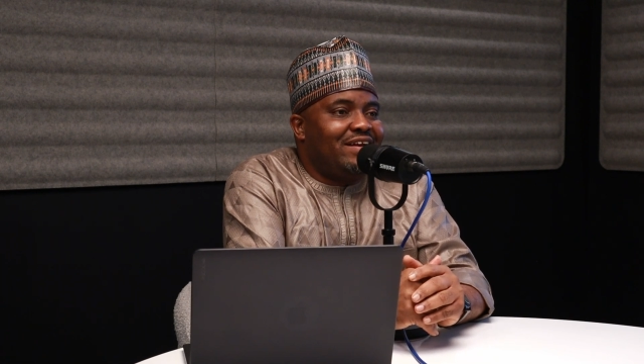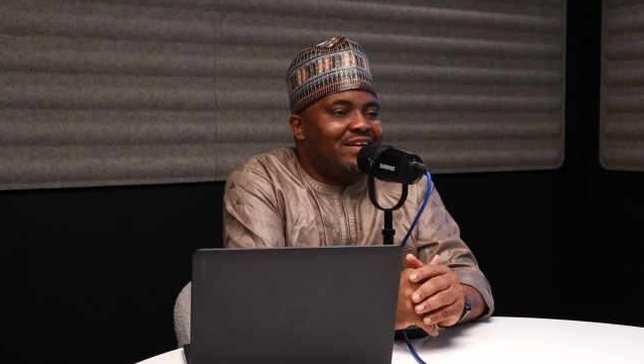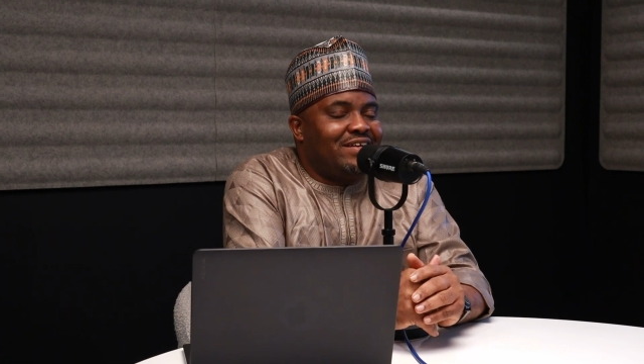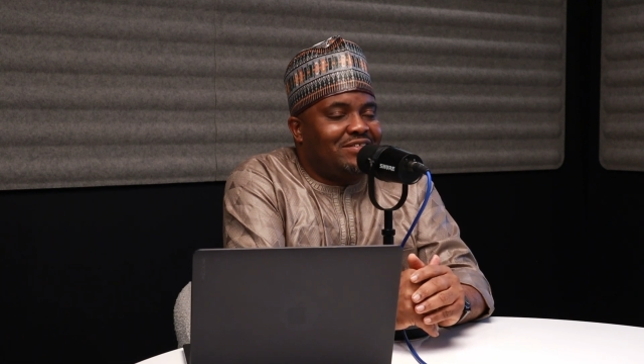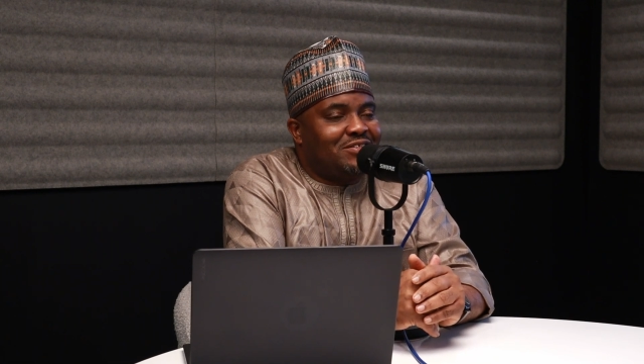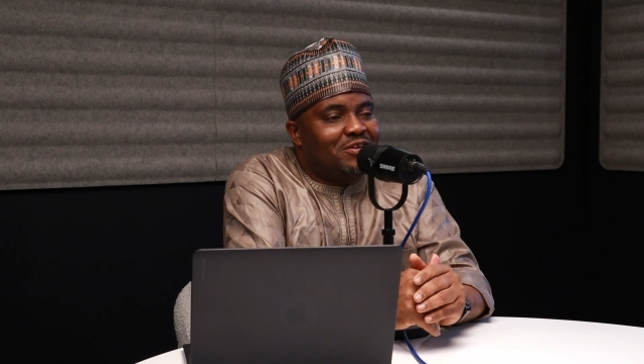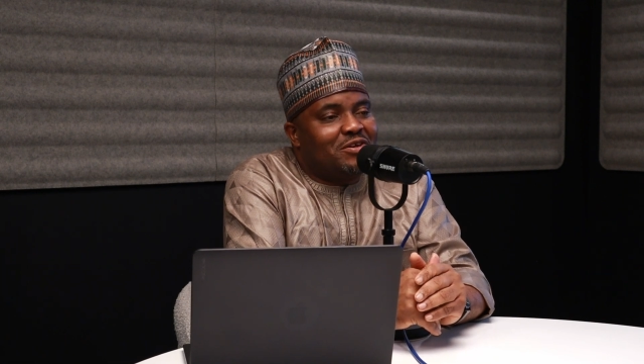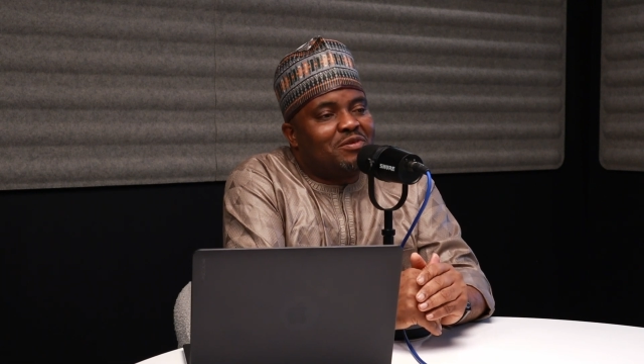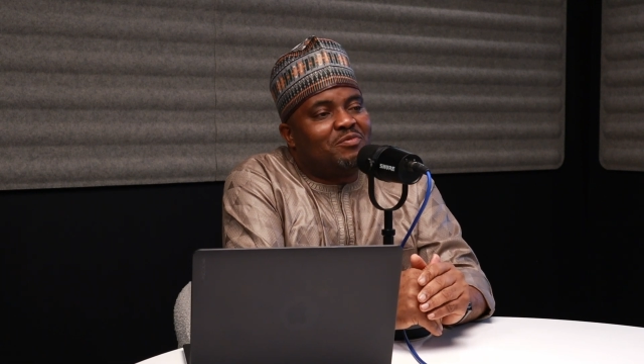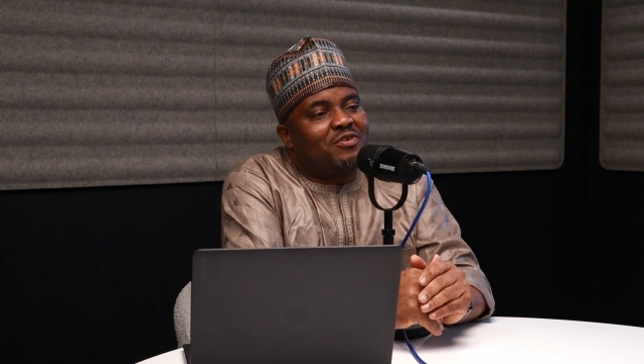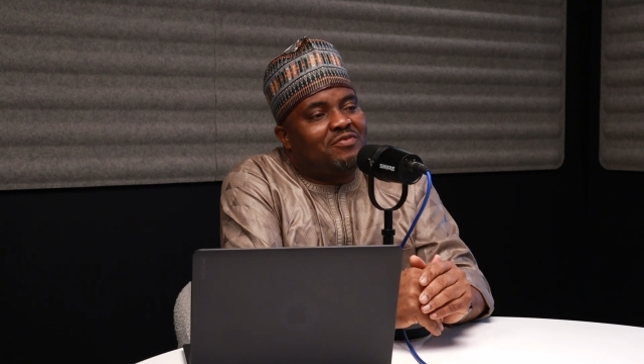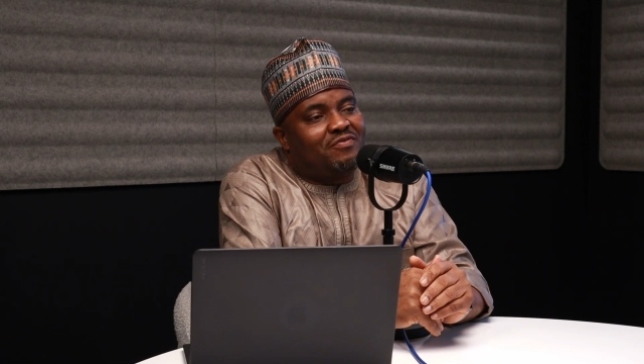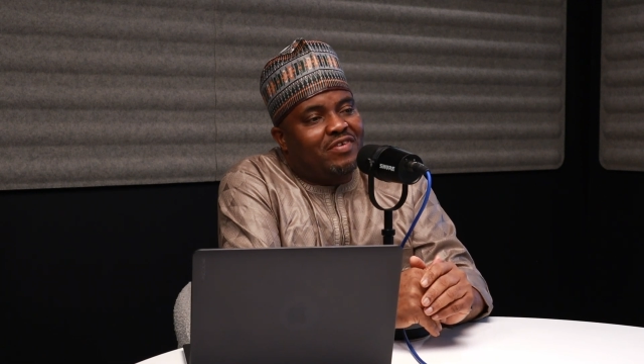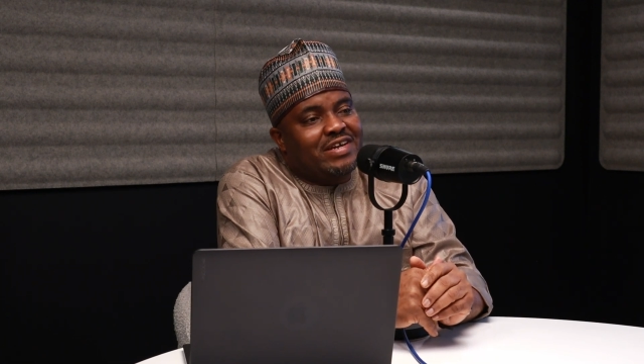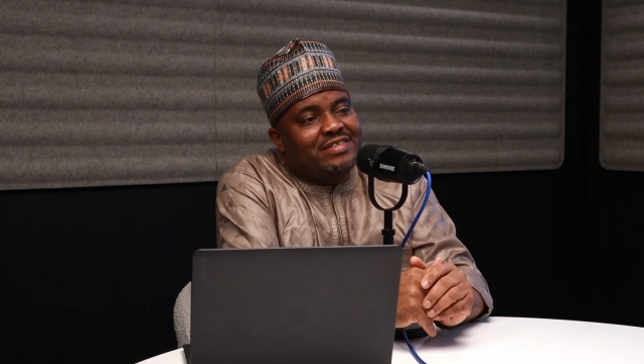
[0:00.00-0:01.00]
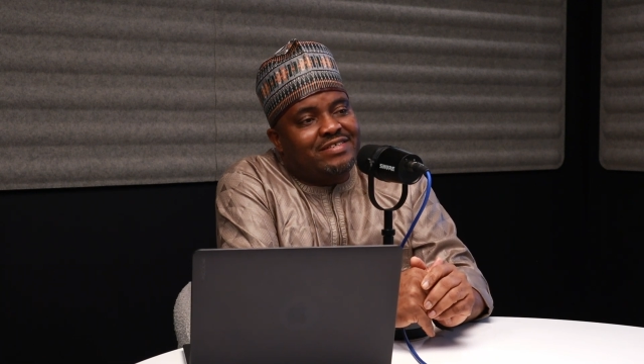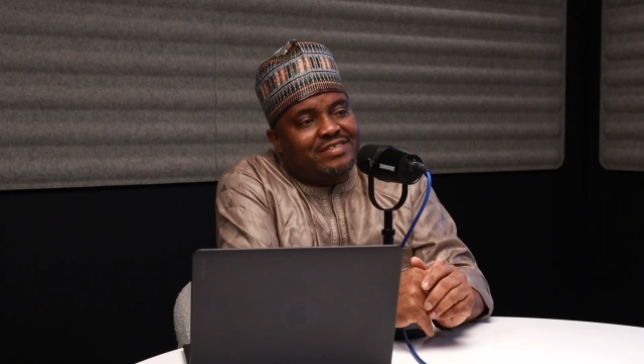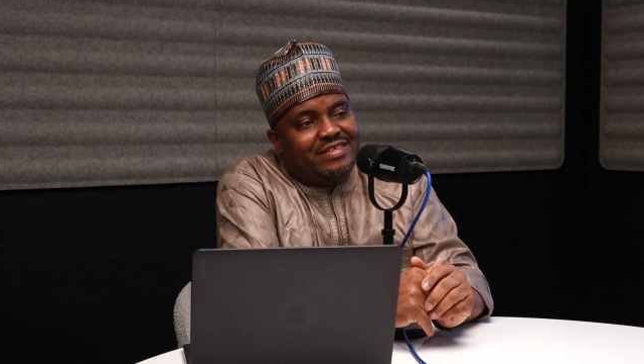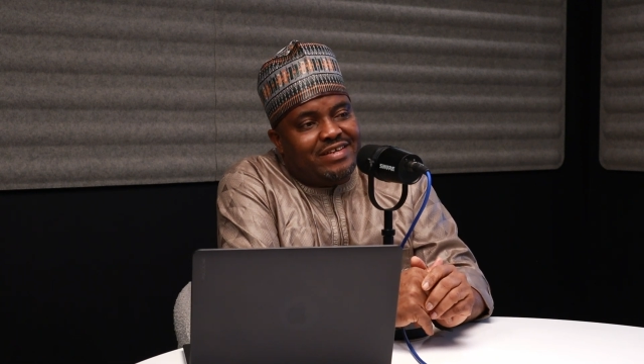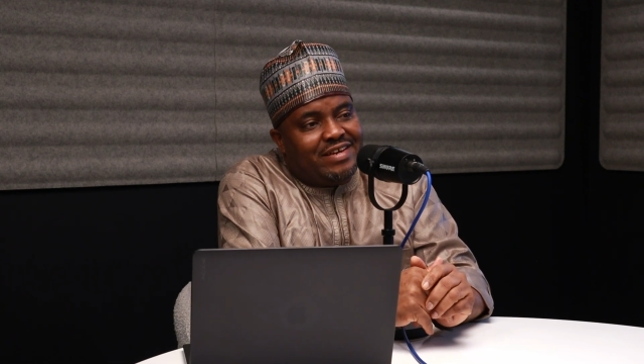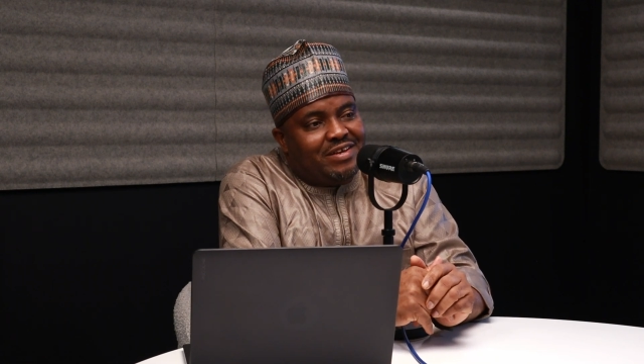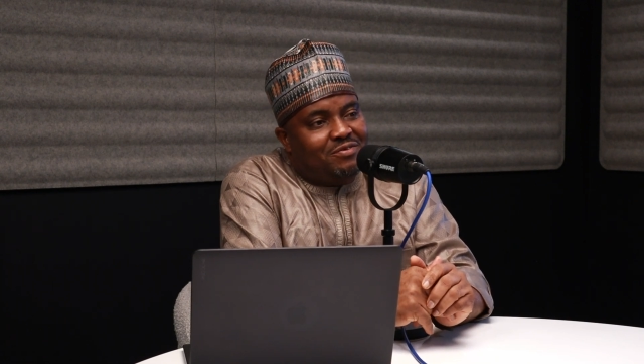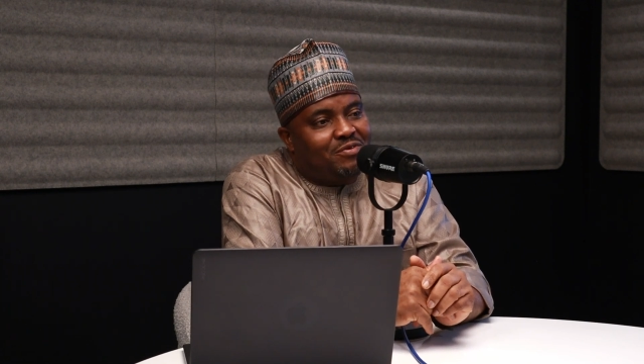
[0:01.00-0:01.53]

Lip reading: Let's talk about Van City.